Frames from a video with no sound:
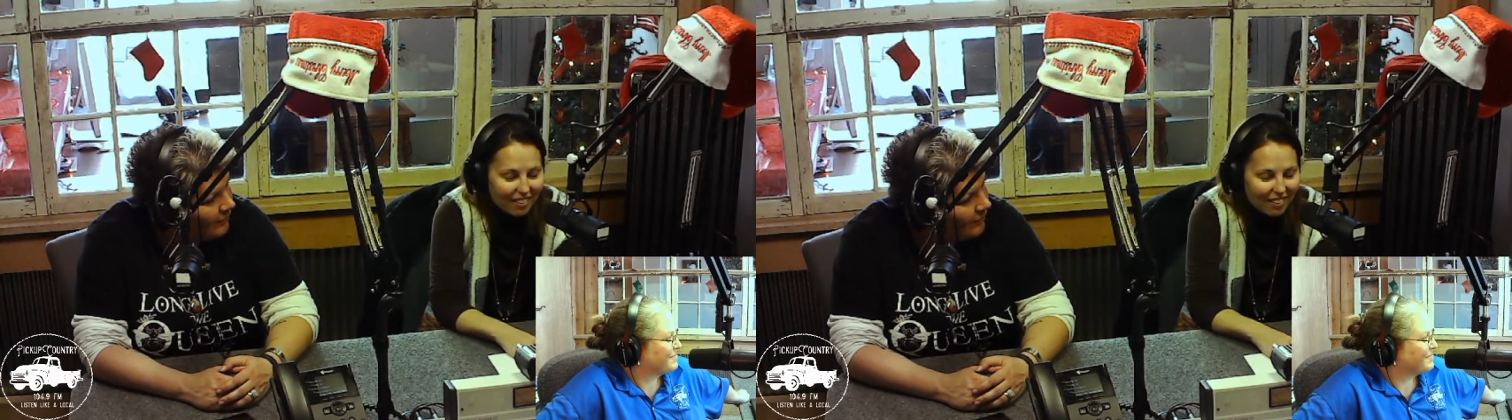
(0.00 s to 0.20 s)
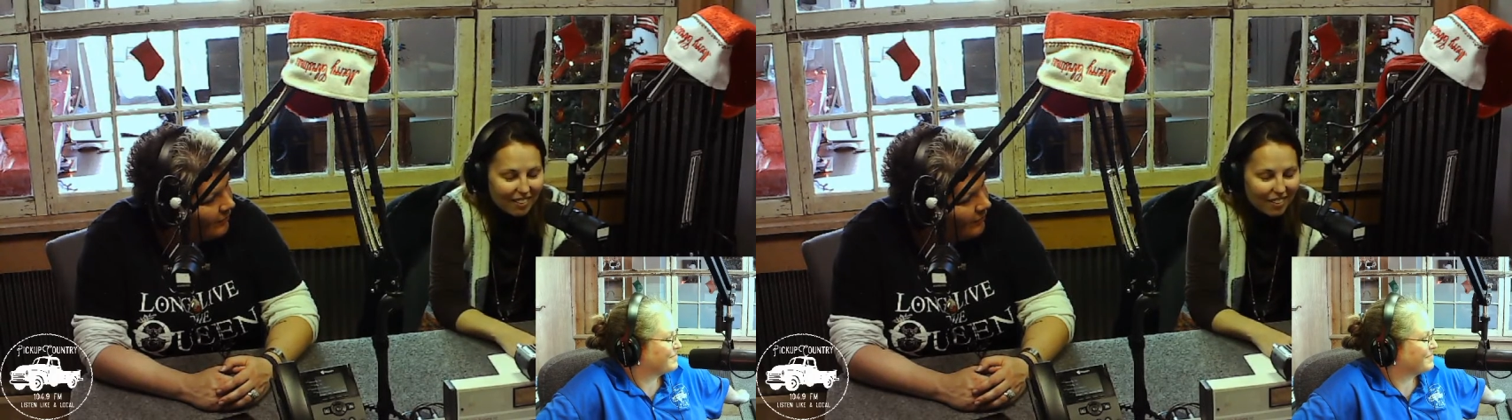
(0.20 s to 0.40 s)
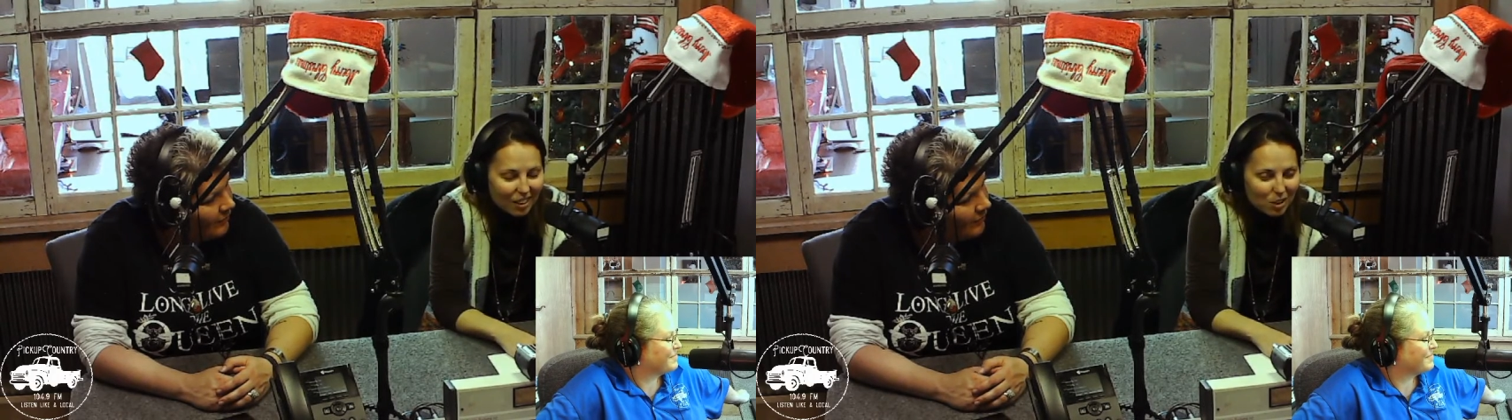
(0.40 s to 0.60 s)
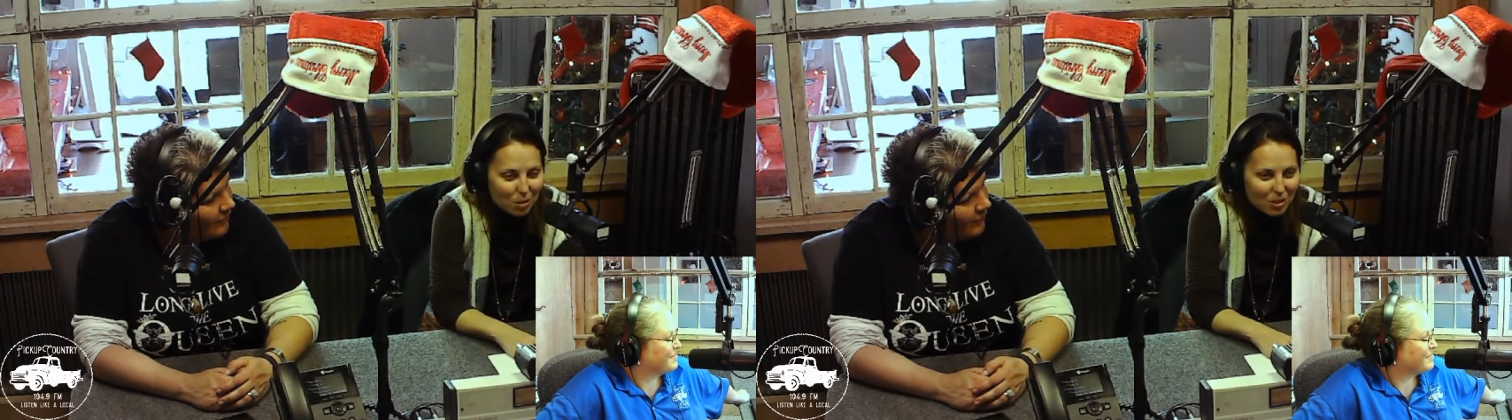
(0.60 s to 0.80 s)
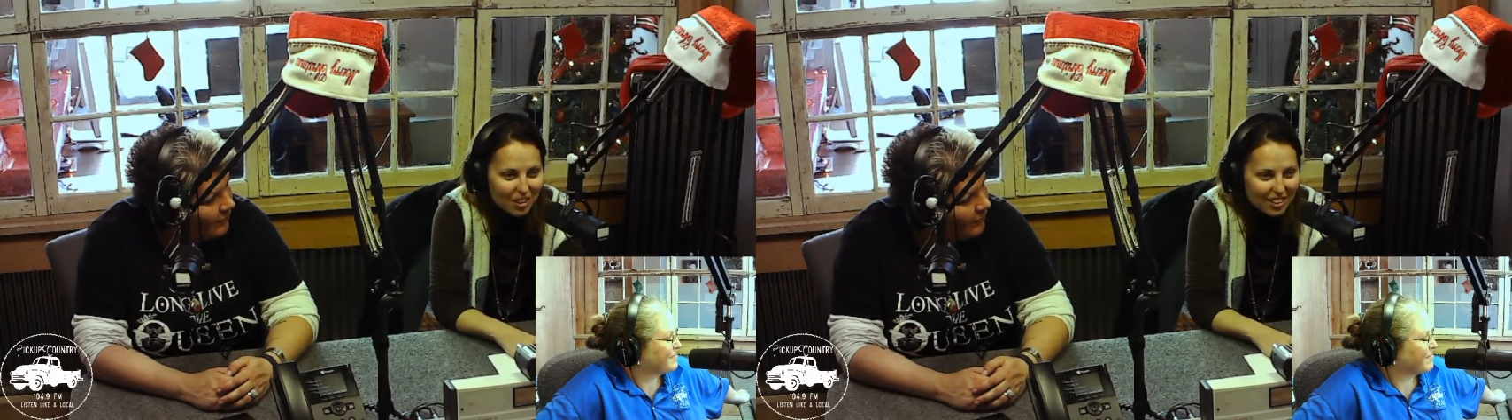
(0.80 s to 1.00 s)
country
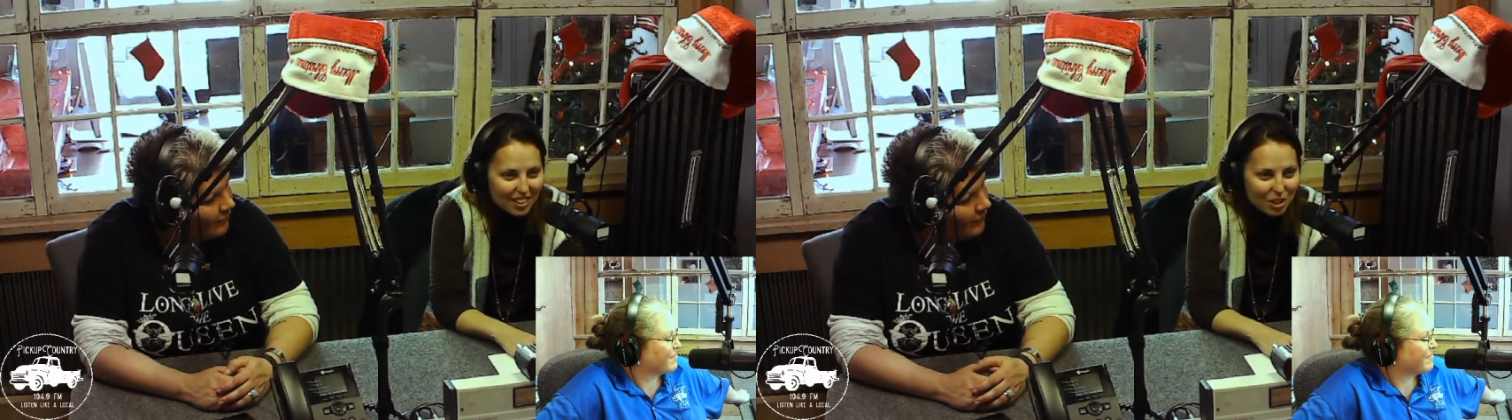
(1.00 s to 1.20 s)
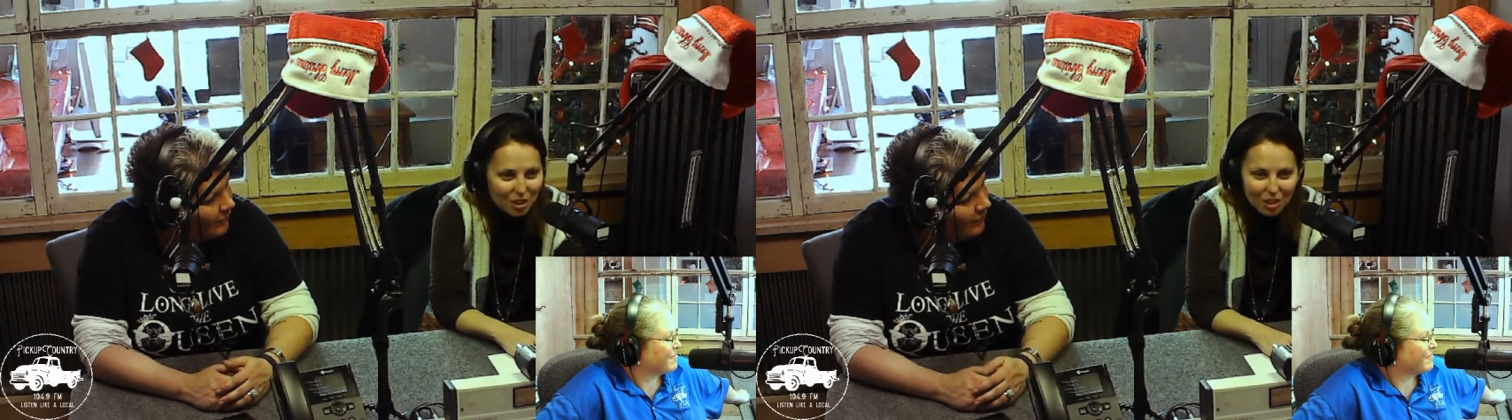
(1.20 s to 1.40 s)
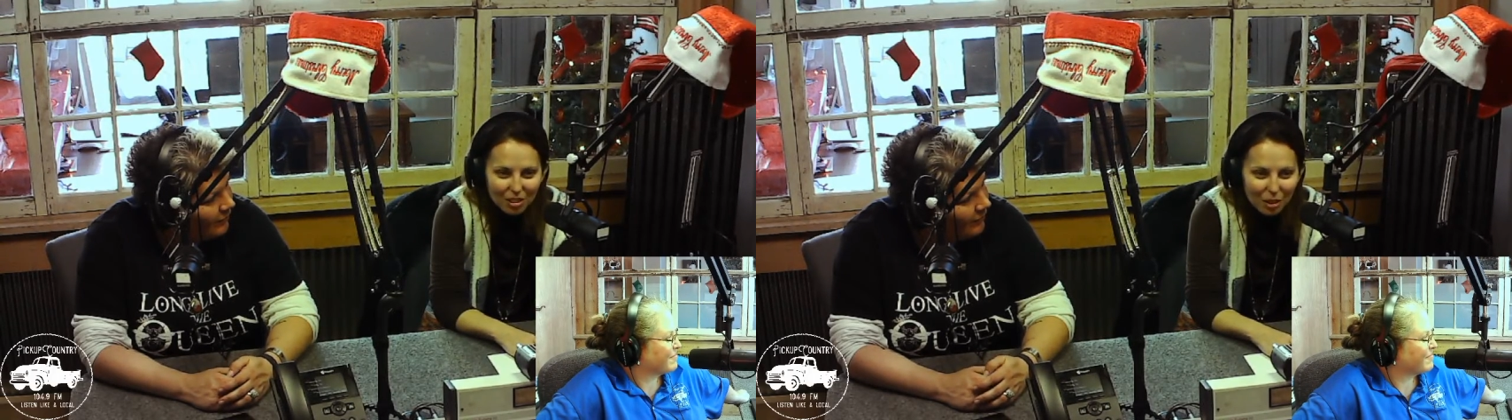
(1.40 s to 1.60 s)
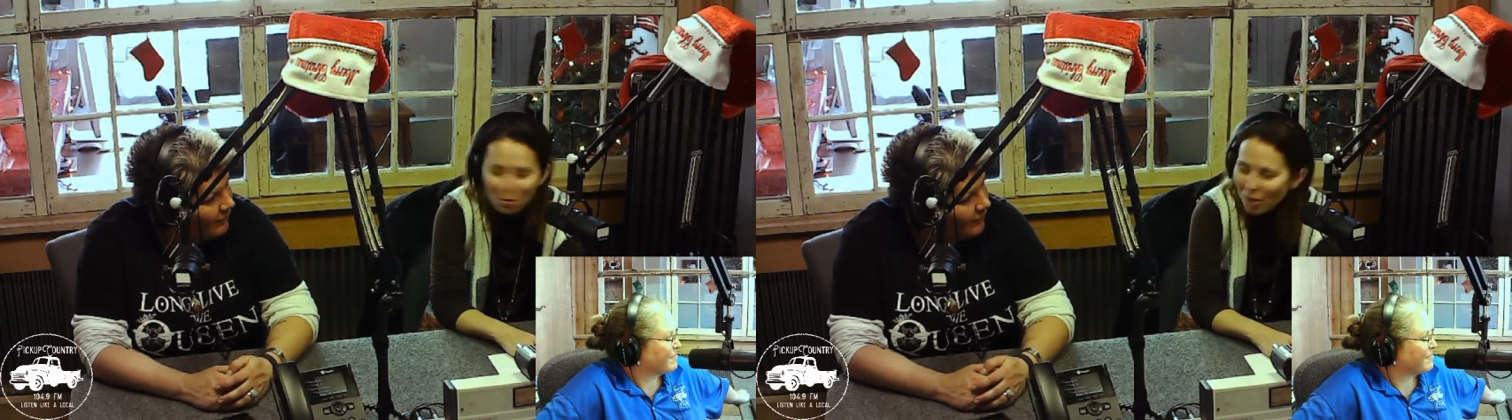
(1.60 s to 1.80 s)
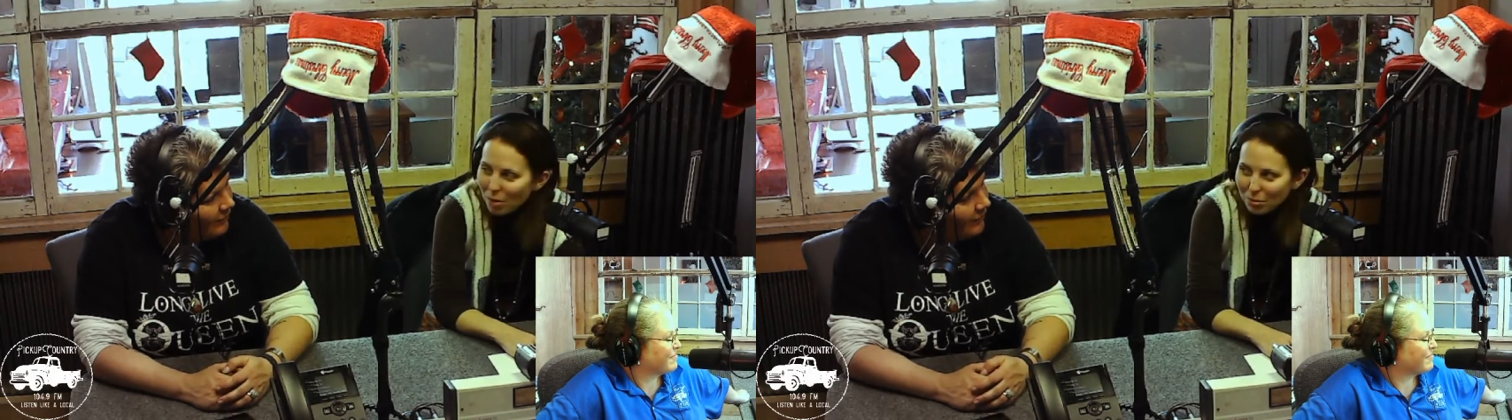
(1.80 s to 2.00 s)
music says you shouldn't do,
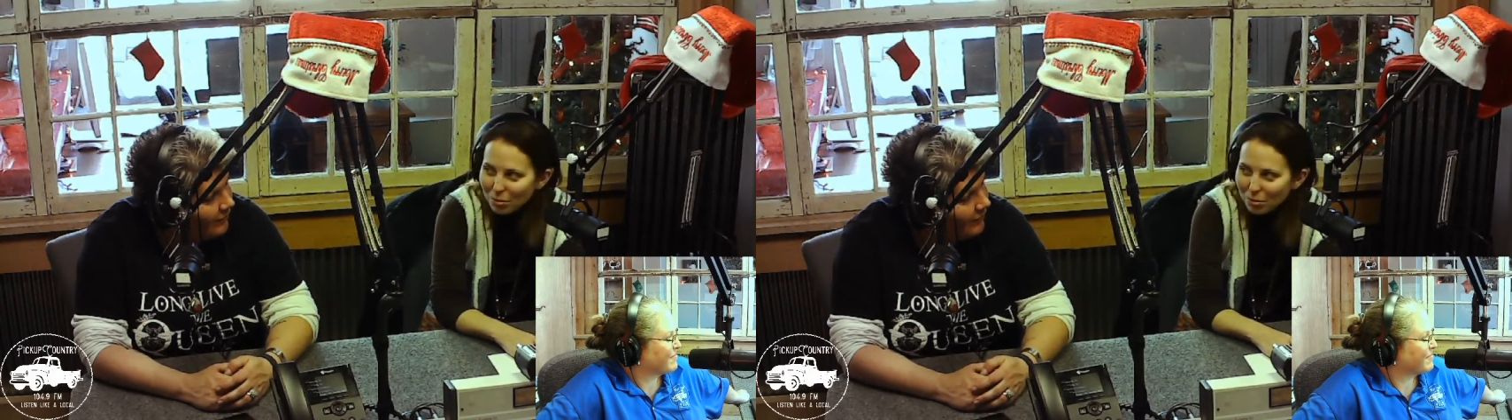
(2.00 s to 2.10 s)
probably.